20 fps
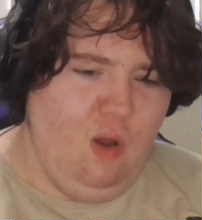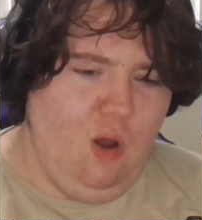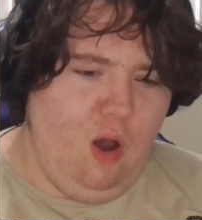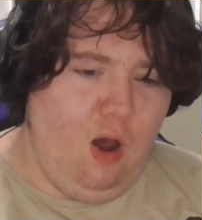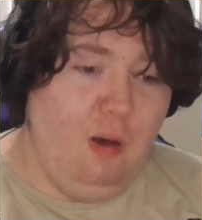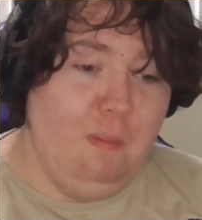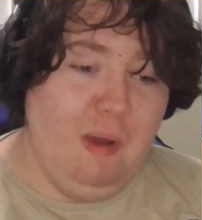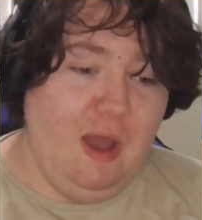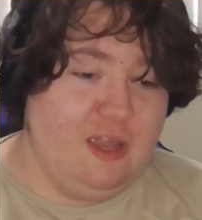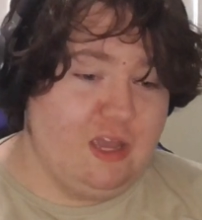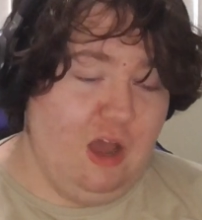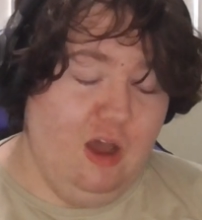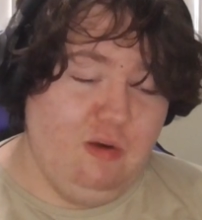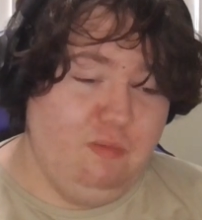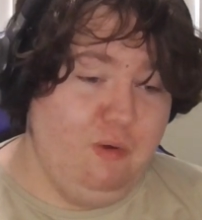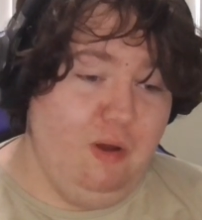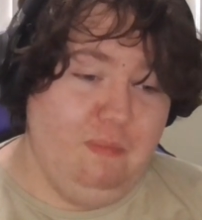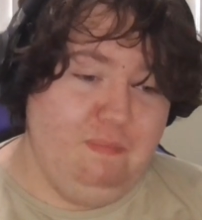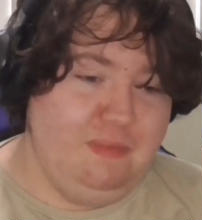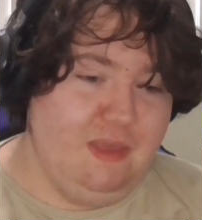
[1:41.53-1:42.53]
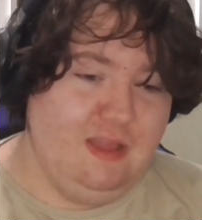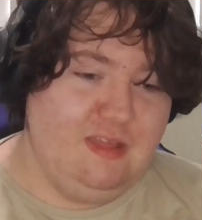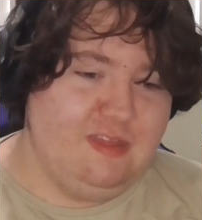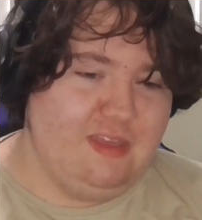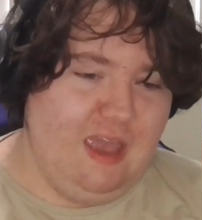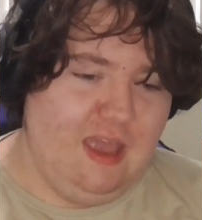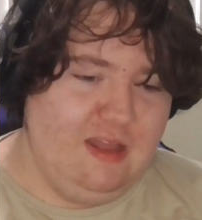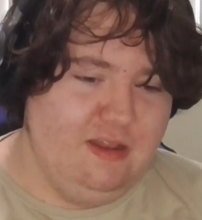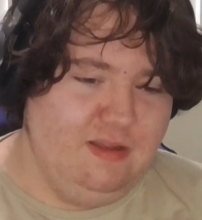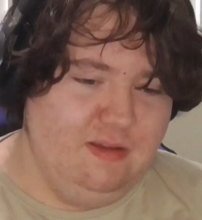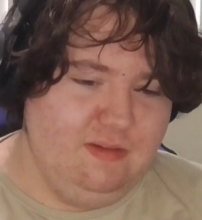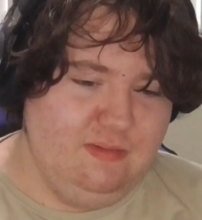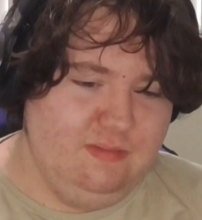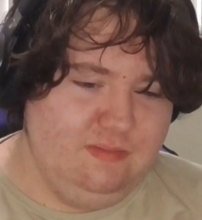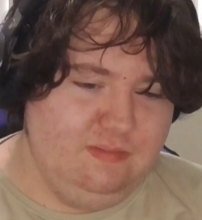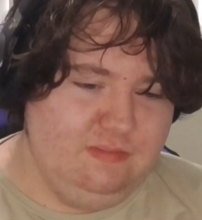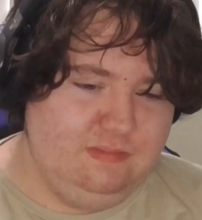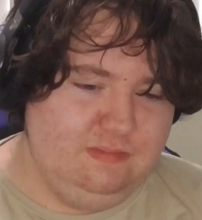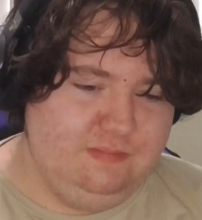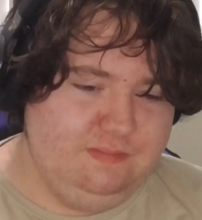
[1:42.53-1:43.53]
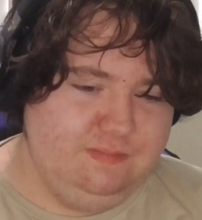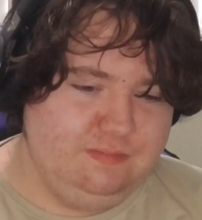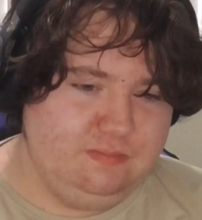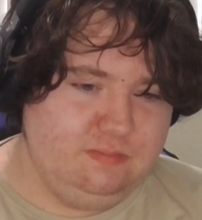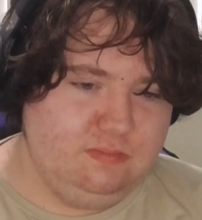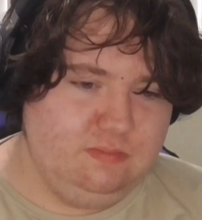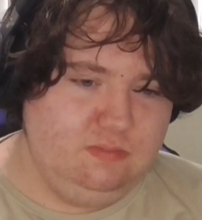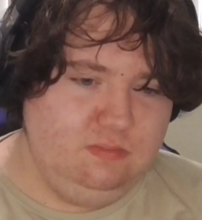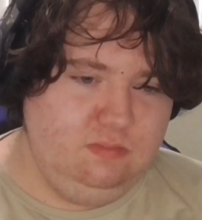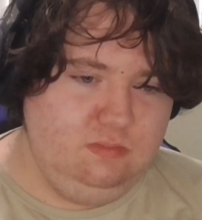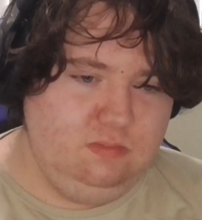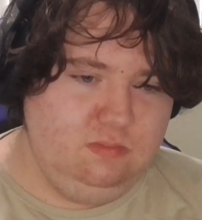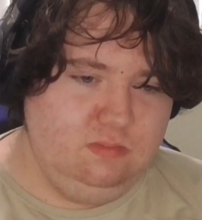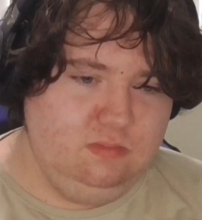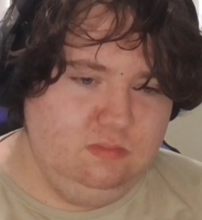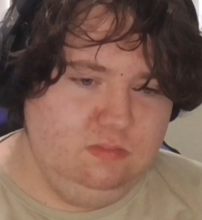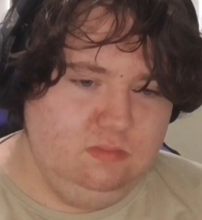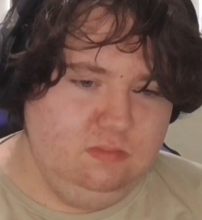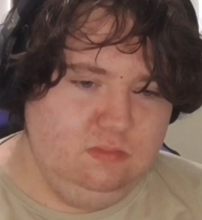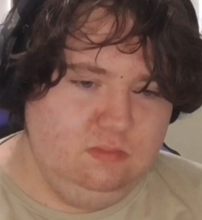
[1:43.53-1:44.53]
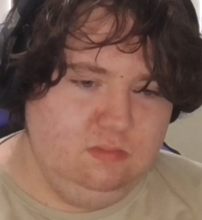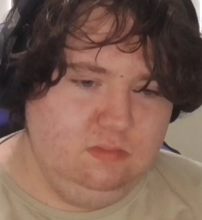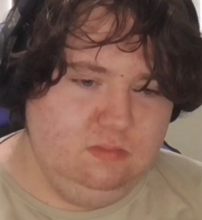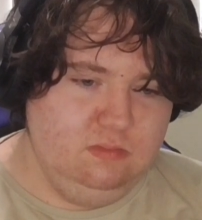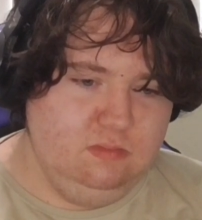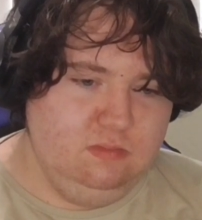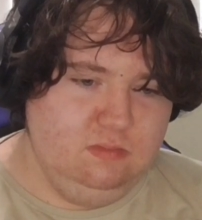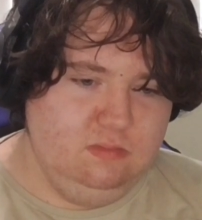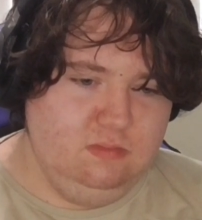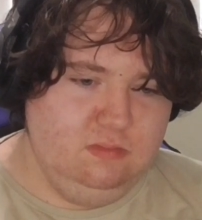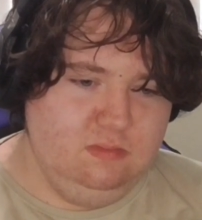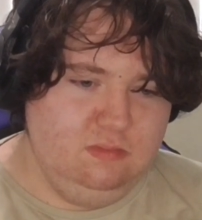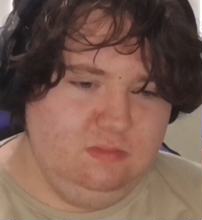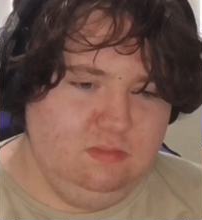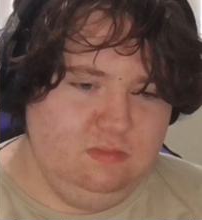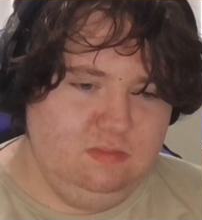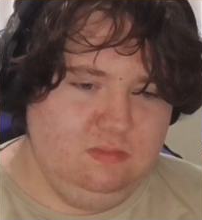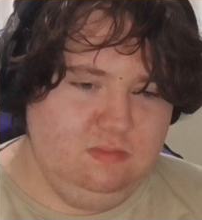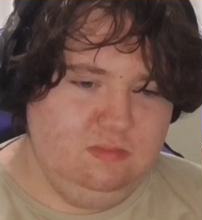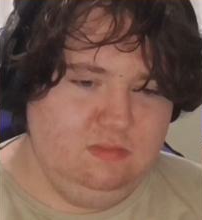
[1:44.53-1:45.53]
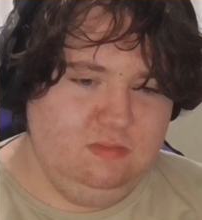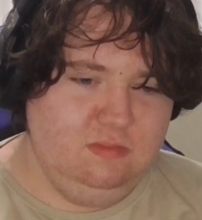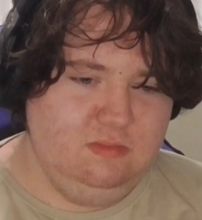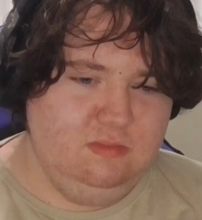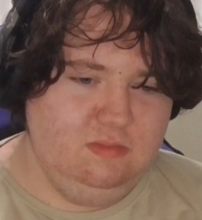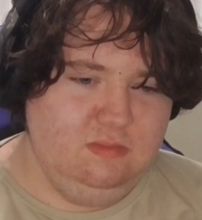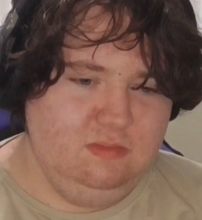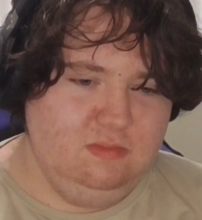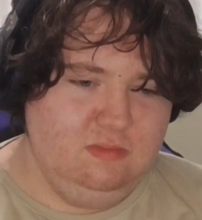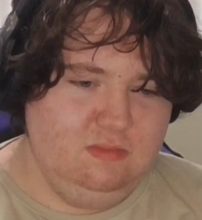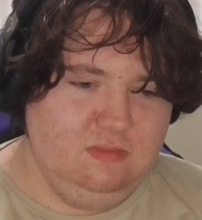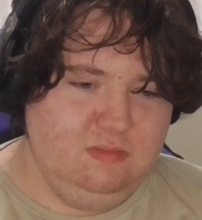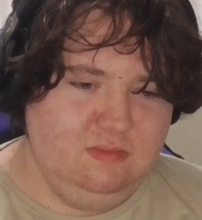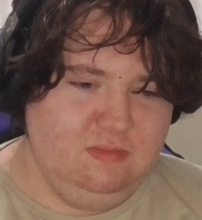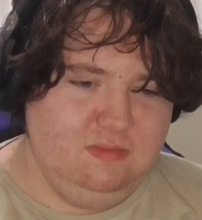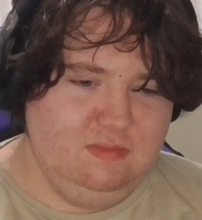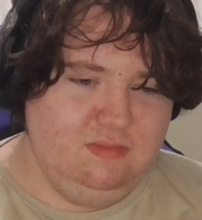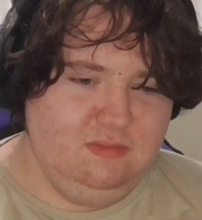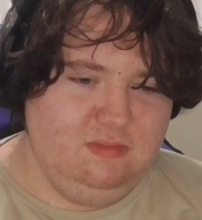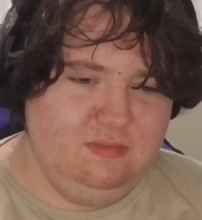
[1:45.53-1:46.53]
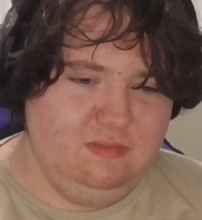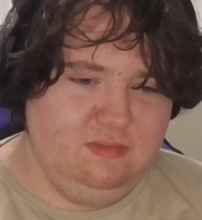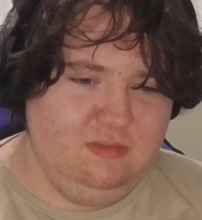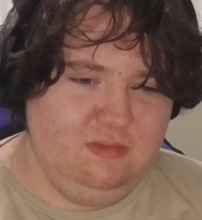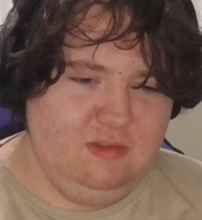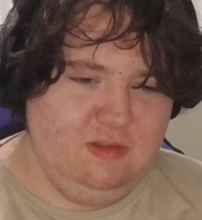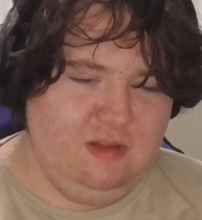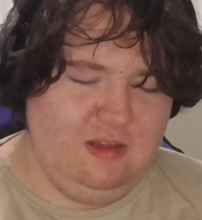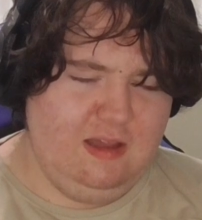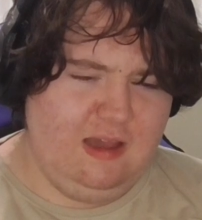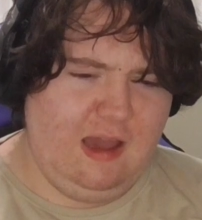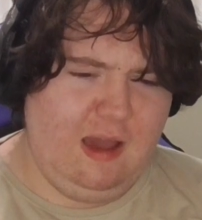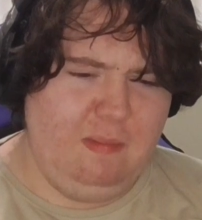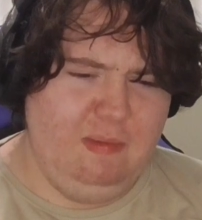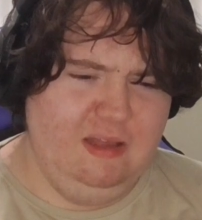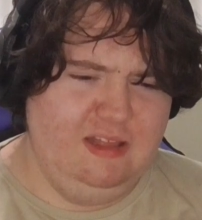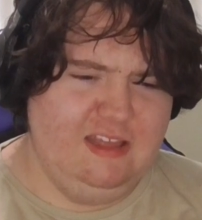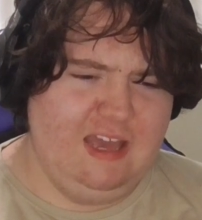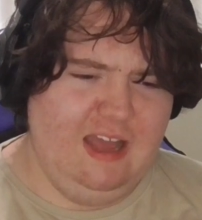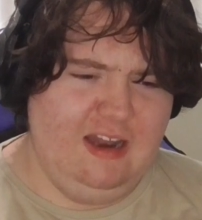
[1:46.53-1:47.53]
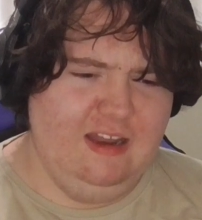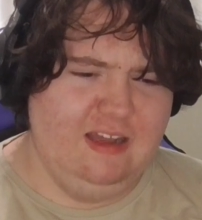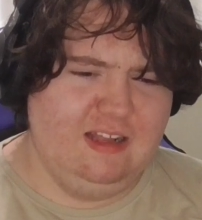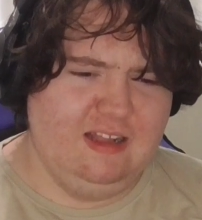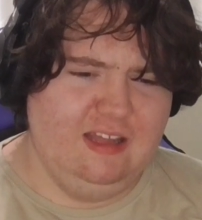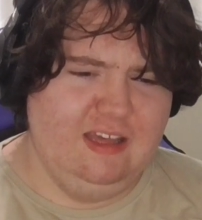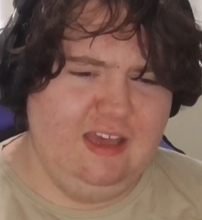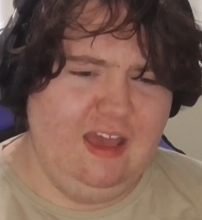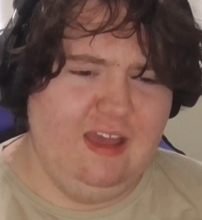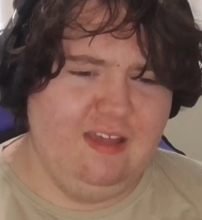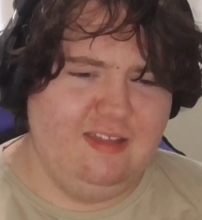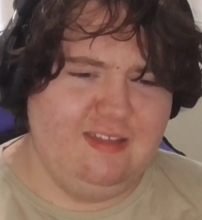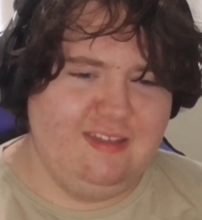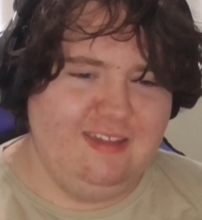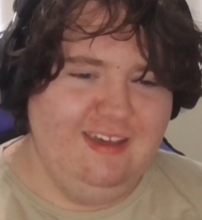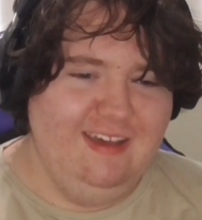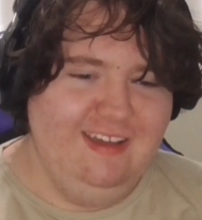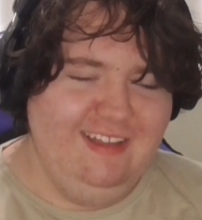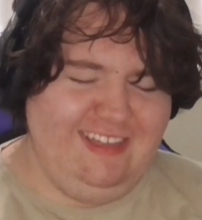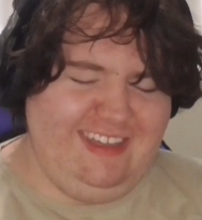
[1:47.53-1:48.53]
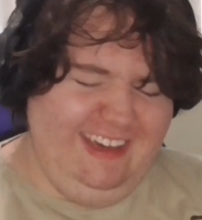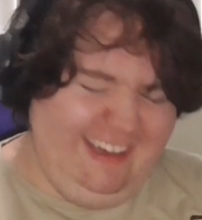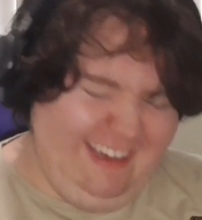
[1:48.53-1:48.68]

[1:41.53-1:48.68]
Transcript: Oh, oh my god, god. What? It's dead. I'm sorry, can I have another one? I don't know, Gene. Can people just have another baby? I mean, technically, well, yes. yes, they can.